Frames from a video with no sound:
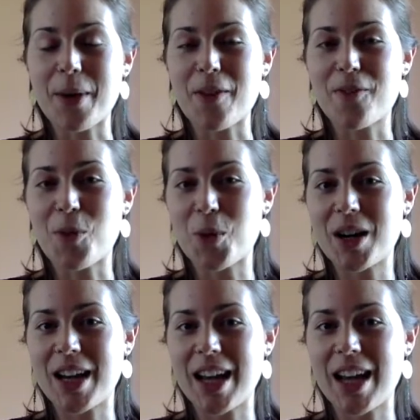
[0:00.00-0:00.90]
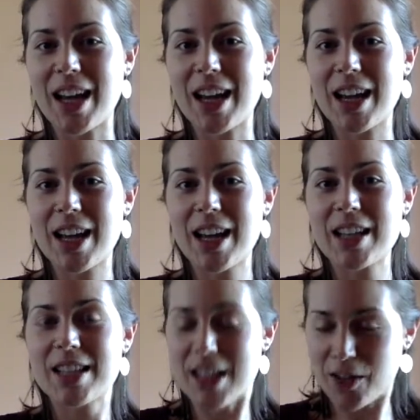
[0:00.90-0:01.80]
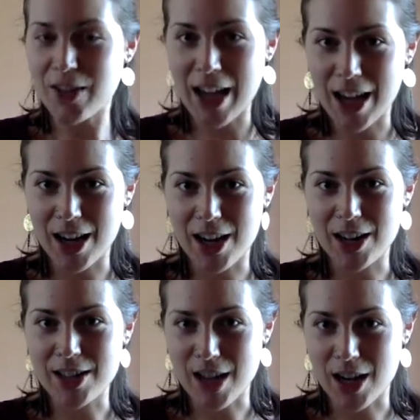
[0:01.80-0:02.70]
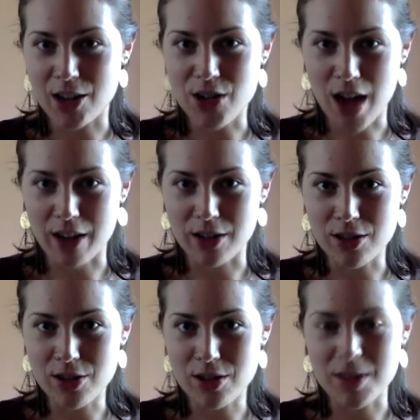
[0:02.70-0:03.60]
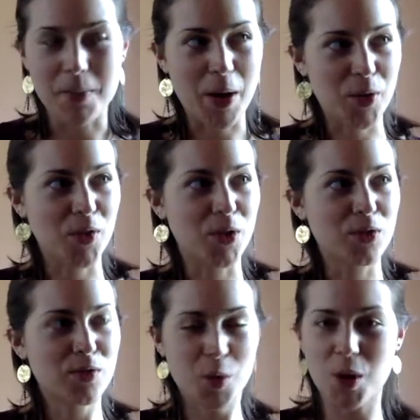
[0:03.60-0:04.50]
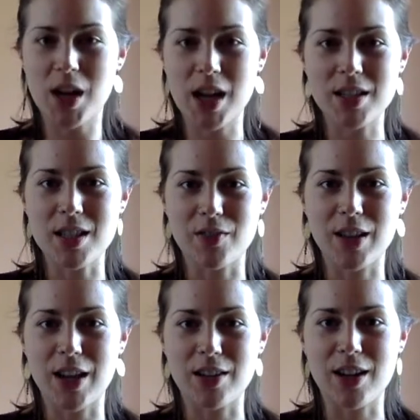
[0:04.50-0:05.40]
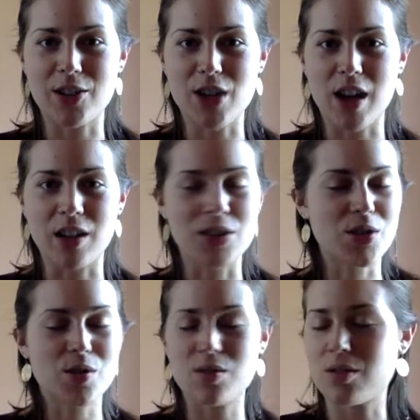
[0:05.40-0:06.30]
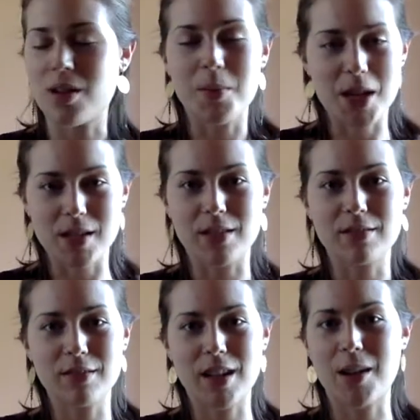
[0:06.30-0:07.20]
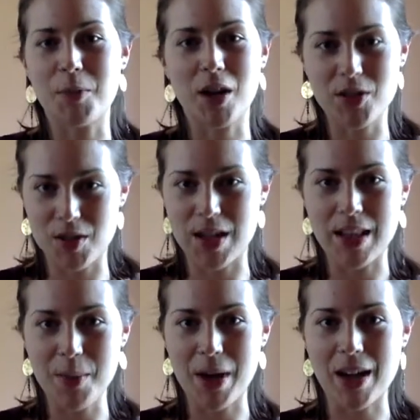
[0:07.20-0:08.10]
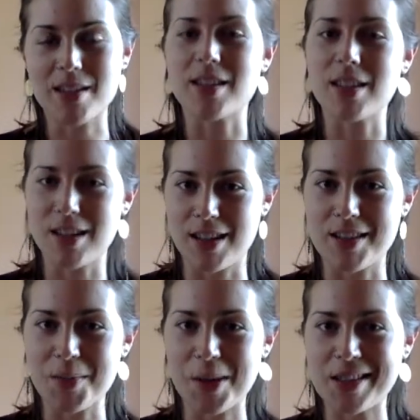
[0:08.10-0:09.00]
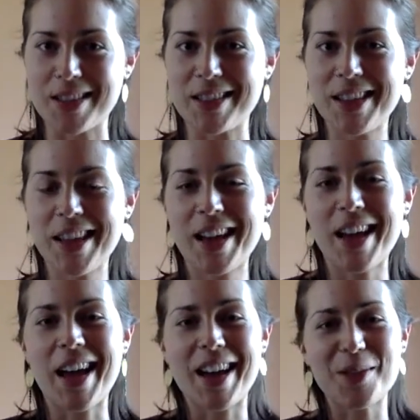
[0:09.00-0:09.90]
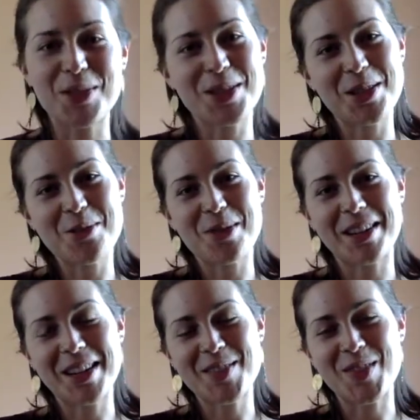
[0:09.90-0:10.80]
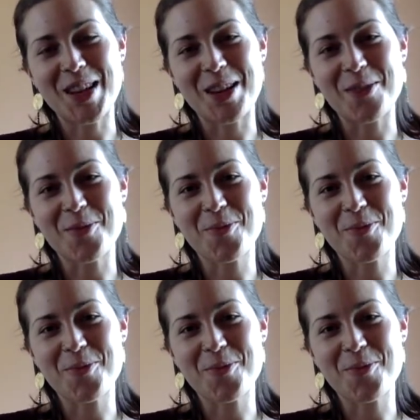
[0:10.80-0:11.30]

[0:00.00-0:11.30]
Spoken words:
my 4-day self-care dare challenge. It's a mouthful. 4-day self-care dare challenge. It's amazing, and I'm not just saying that biasly. It is amazing. And I will see you on our next video.